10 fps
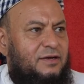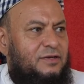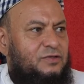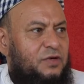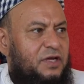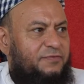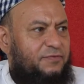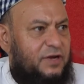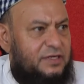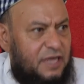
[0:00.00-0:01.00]
So if,
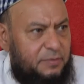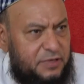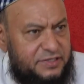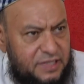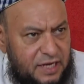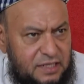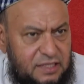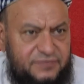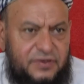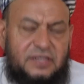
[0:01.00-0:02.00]
for example, salat
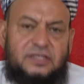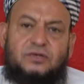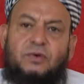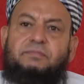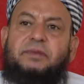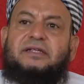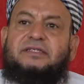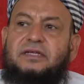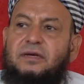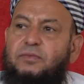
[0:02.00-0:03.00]
is faraz, is
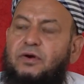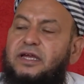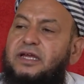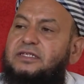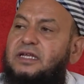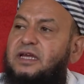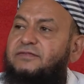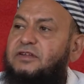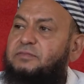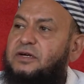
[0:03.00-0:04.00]
compulsory upon each and
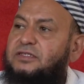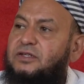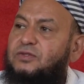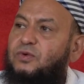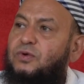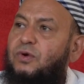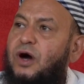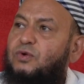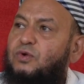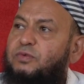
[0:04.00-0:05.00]
every person to know
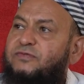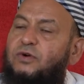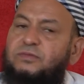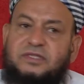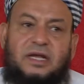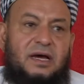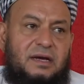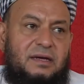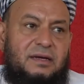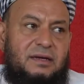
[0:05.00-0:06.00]
how to perform
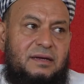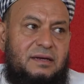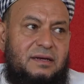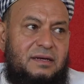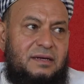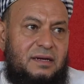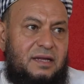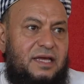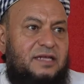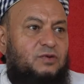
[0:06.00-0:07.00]
salah.
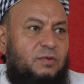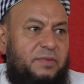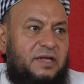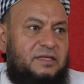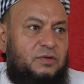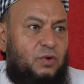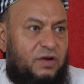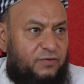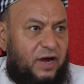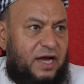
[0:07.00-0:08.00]
That is compulsory. You're
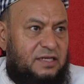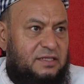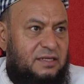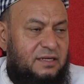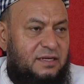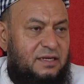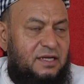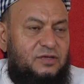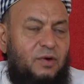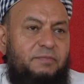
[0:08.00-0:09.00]
going for Hajj,
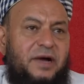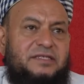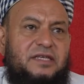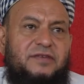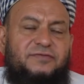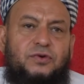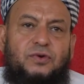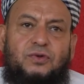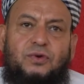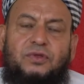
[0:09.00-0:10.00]
it's compulsory for
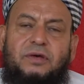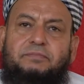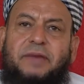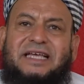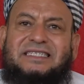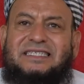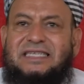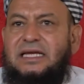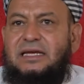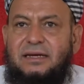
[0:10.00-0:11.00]
you to know the
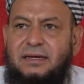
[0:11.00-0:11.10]
basic